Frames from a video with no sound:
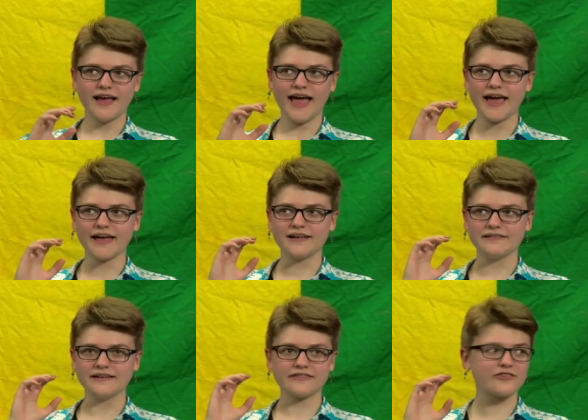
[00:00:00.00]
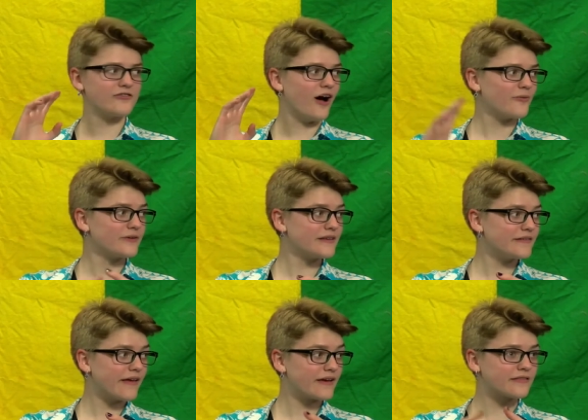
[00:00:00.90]
and it's not really
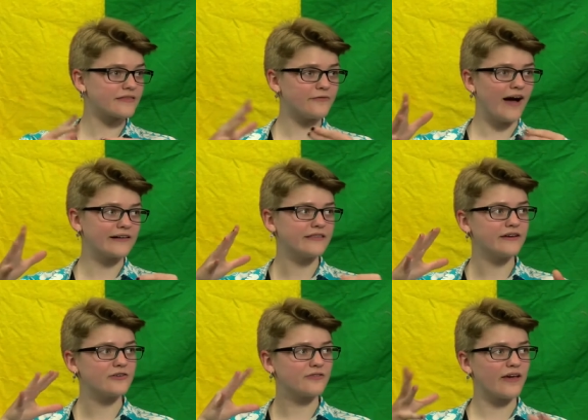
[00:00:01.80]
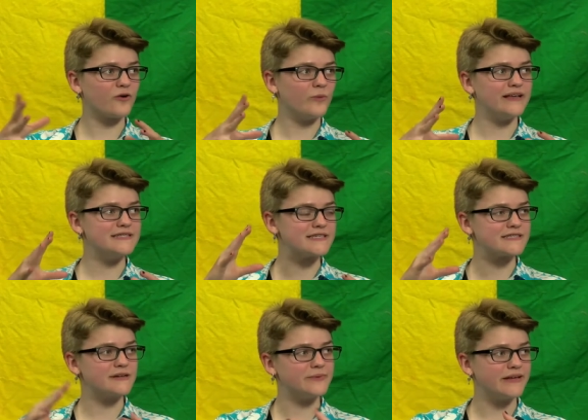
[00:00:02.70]
like the fact that they're like queens
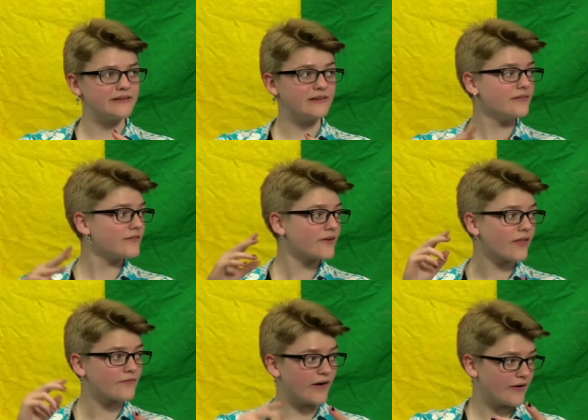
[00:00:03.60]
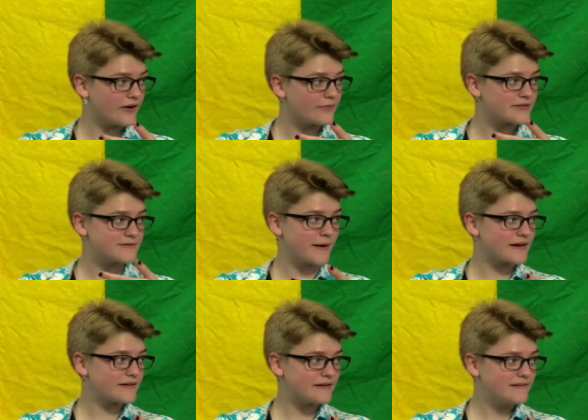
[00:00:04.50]
isn't a big deal and they're like very
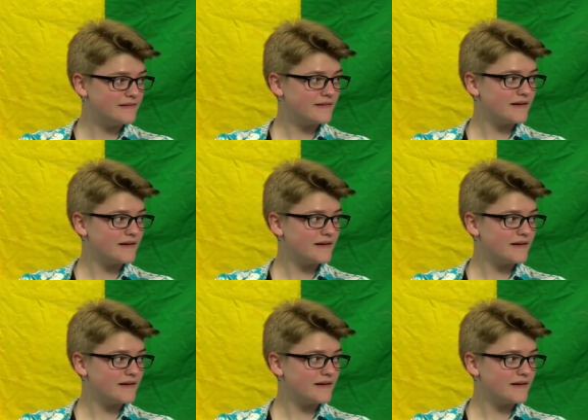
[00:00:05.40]
respected.